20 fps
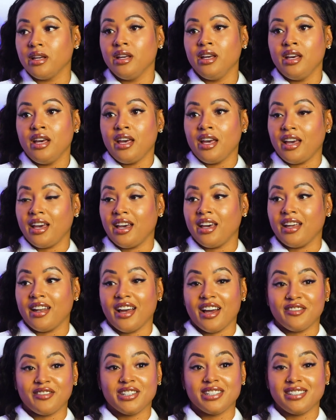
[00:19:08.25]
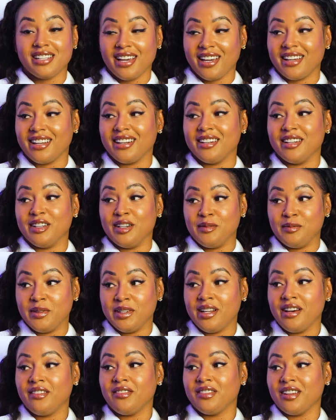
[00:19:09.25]
And after taking
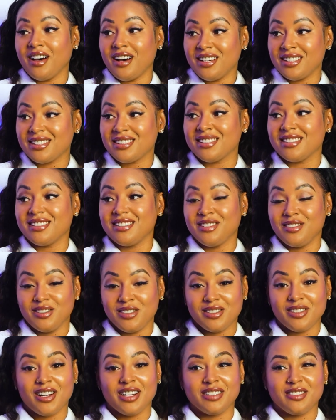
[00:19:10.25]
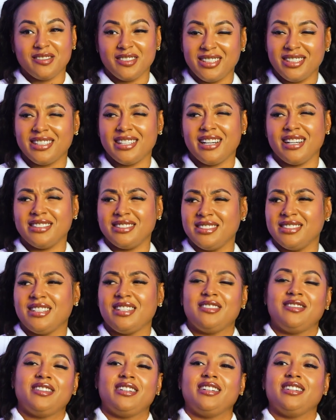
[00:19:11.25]
enough losses, you start to realize, you
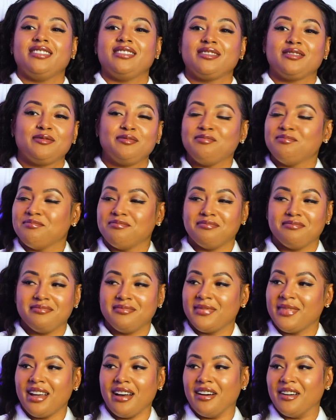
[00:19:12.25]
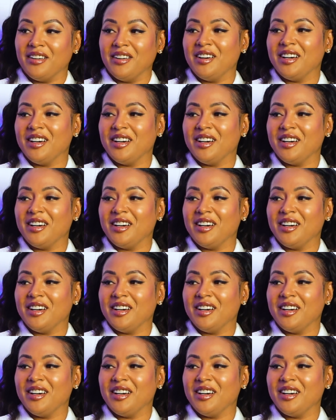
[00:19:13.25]
know what? No.